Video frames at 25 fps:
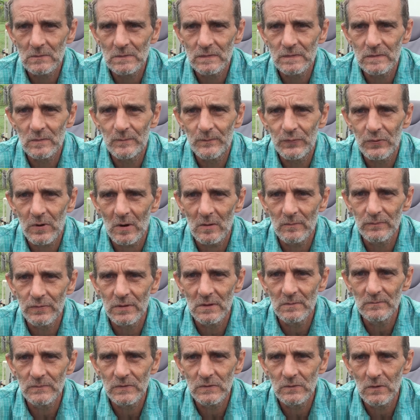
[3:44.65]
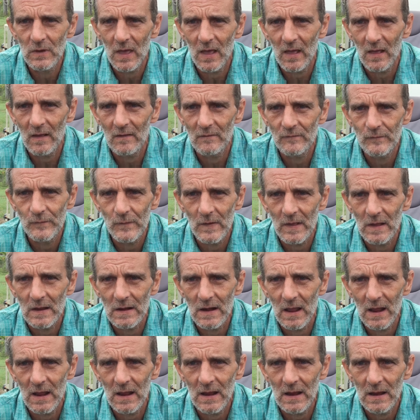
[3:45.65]
with the problem you have at
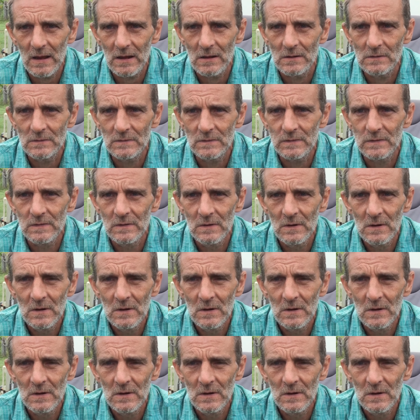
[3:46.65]
hand,